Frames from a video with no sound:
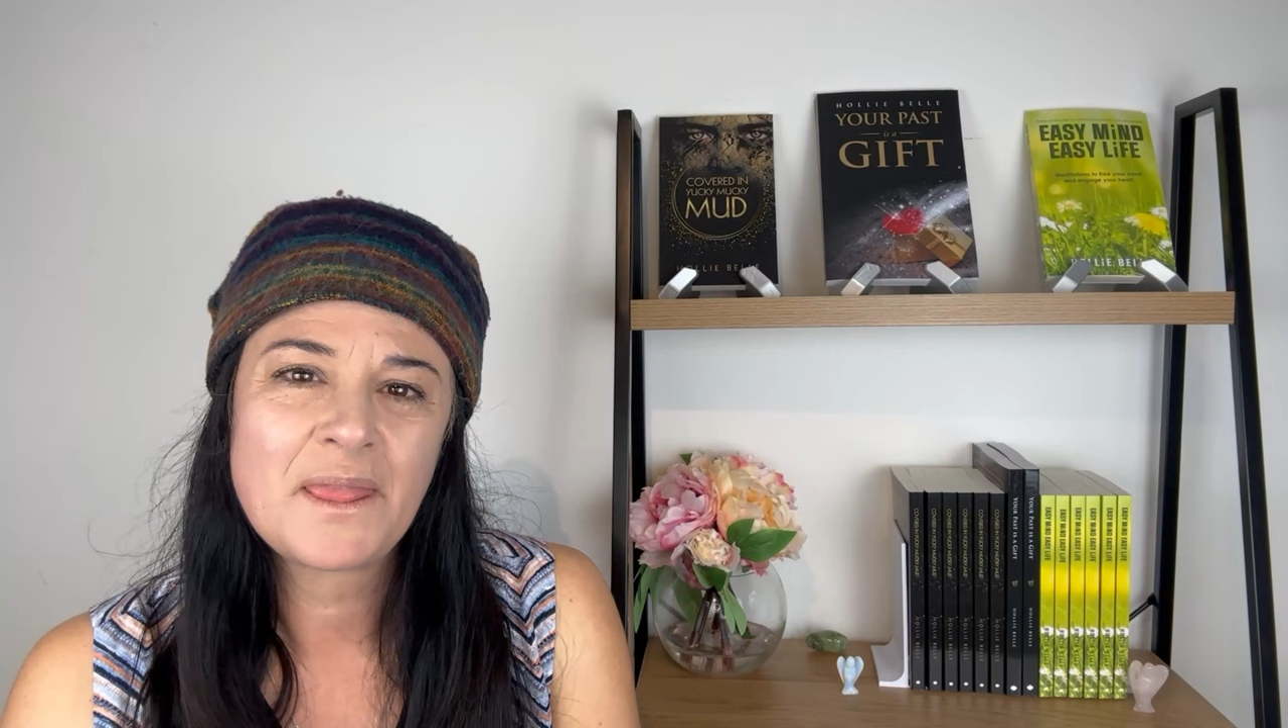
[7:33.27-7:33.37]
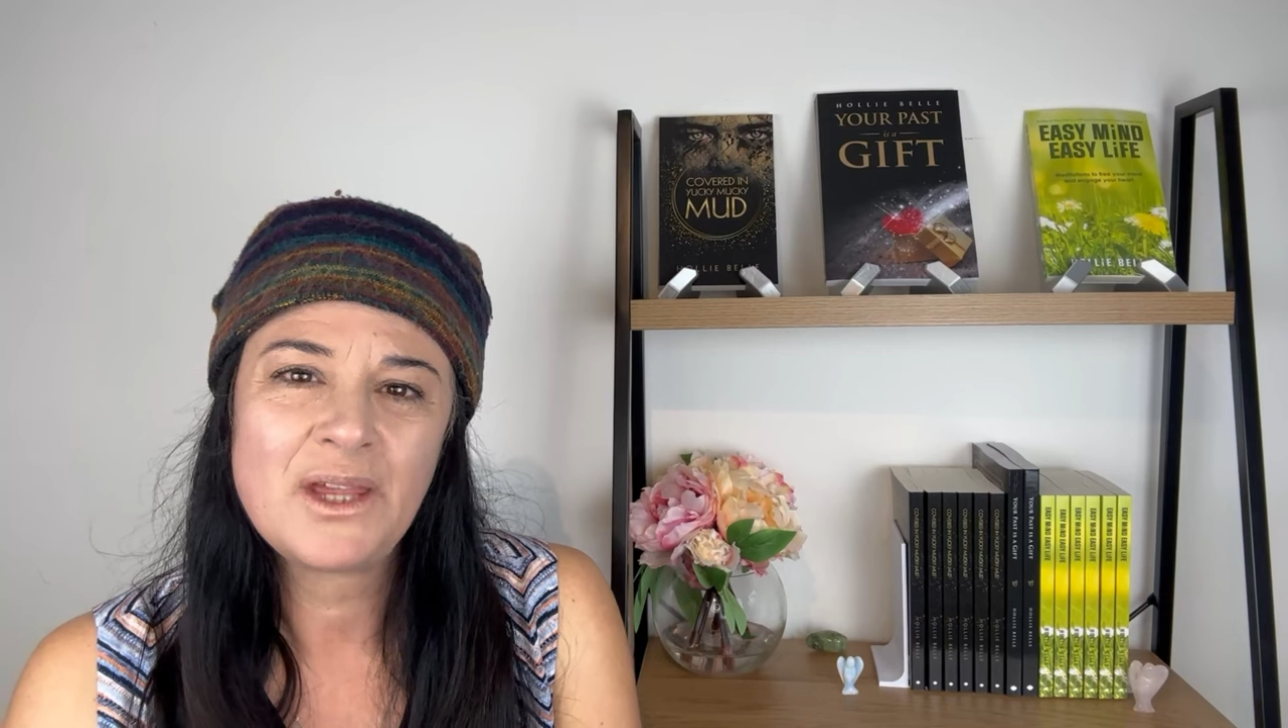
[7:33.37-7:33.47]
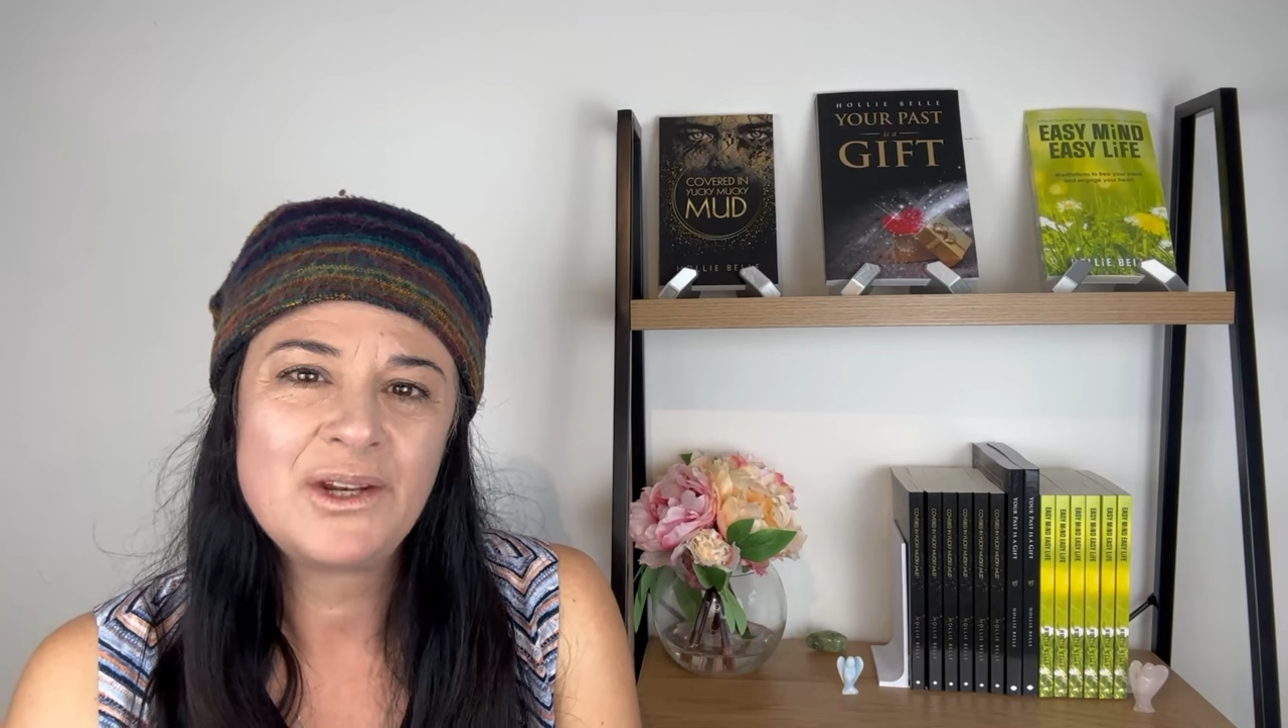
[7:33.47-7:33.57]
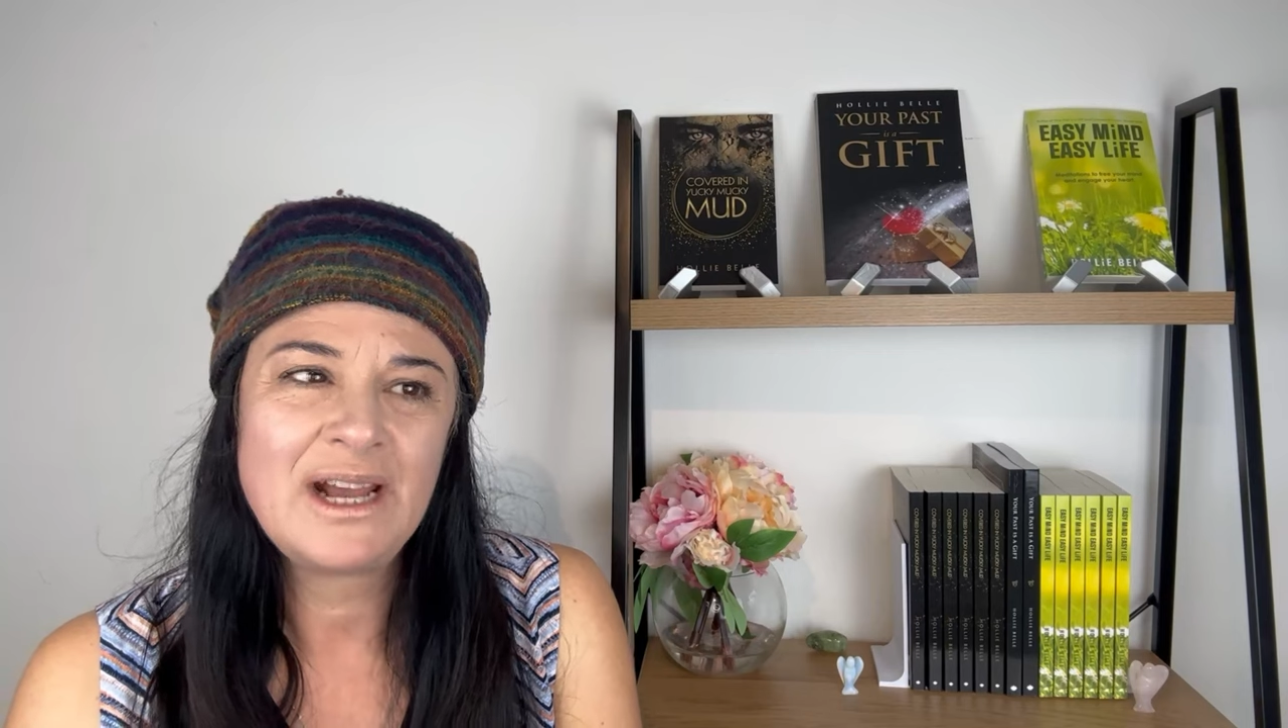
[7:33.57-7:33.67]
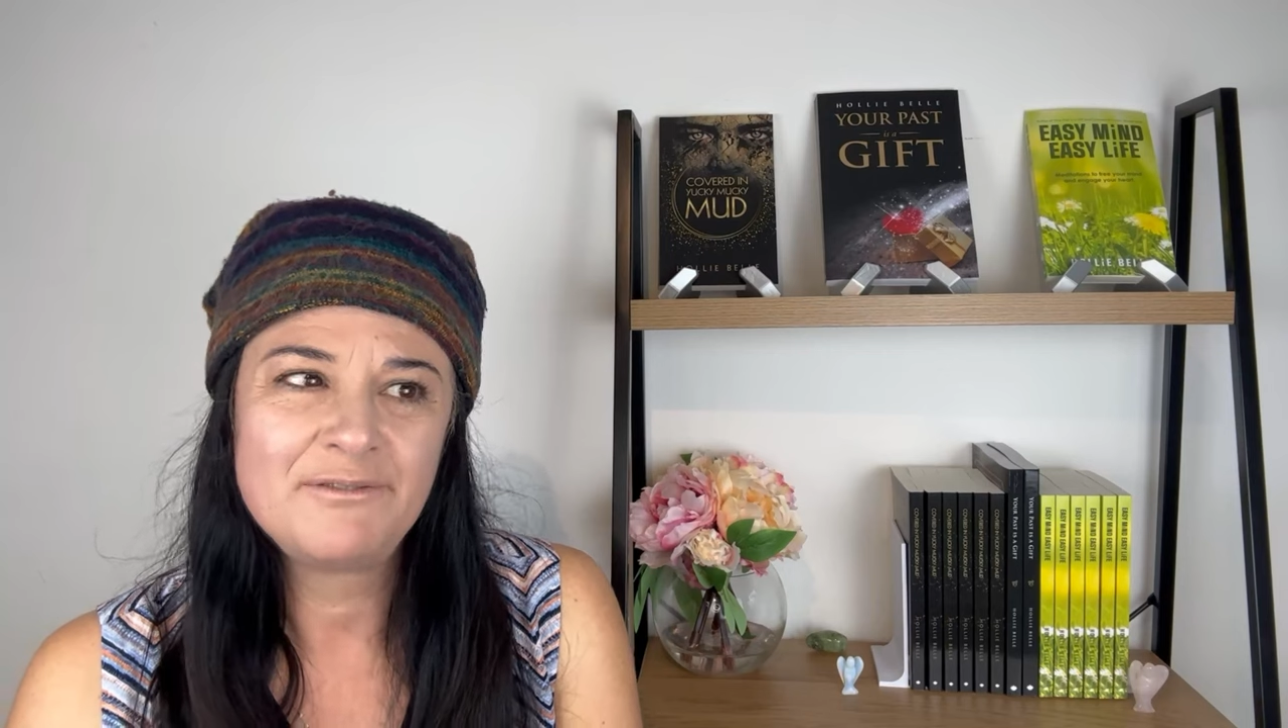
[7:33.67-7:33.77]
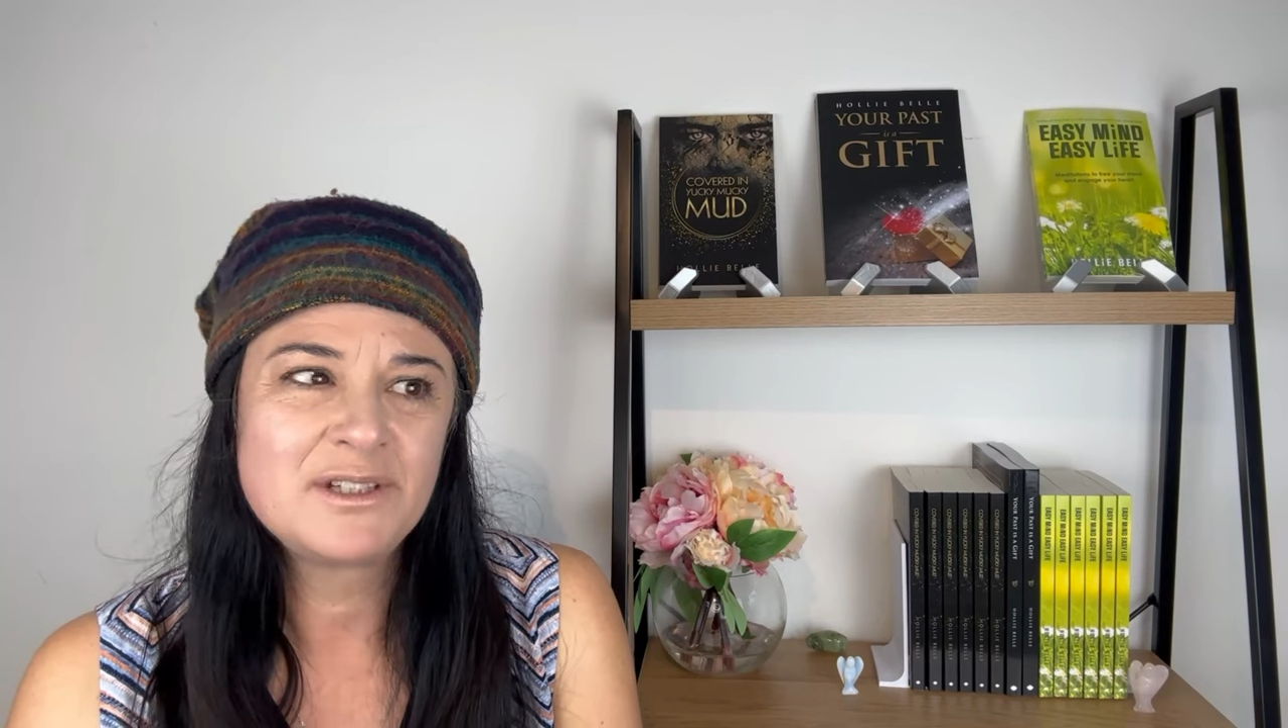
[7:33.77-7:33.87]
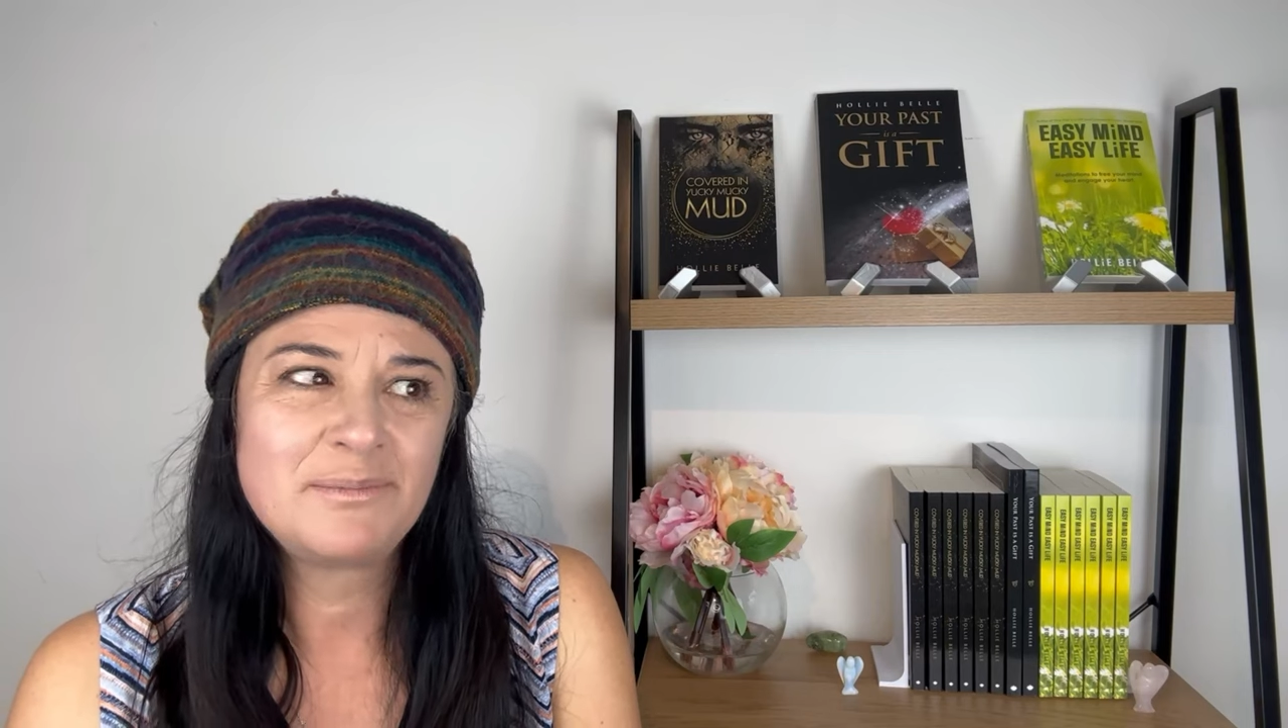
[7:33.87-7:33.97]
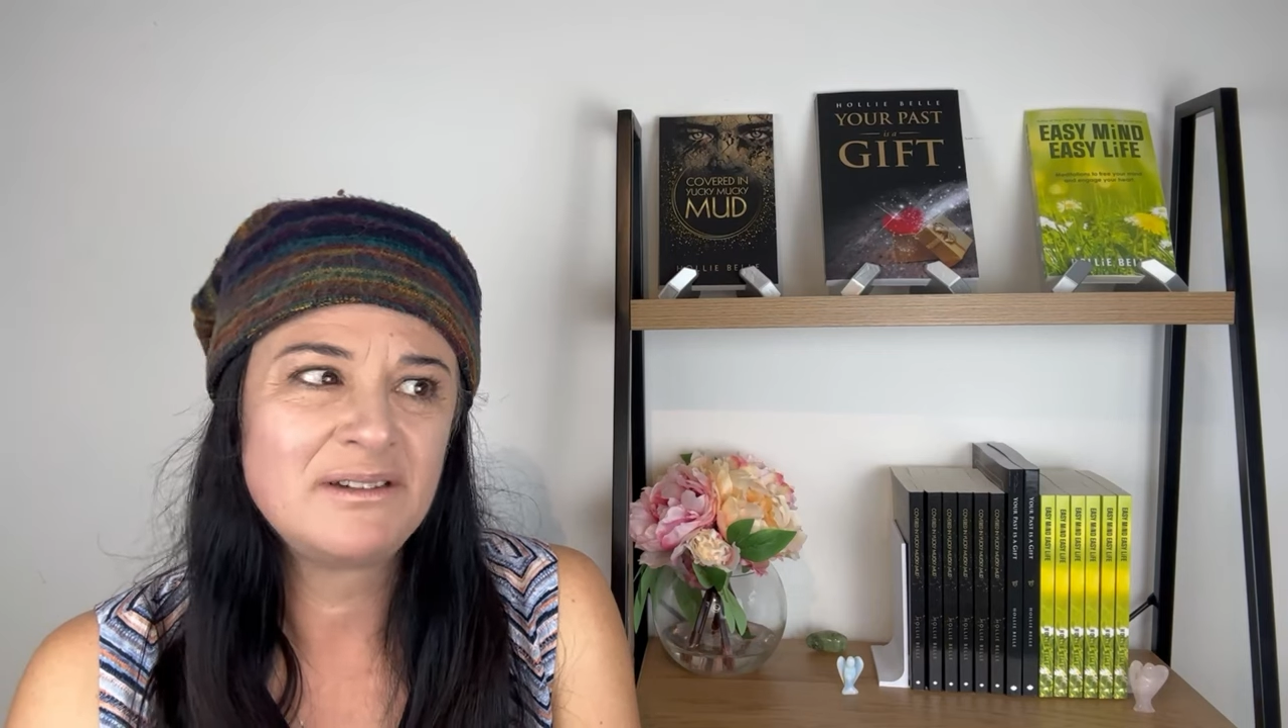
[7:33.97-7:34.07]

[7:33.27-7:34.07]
You don't have to be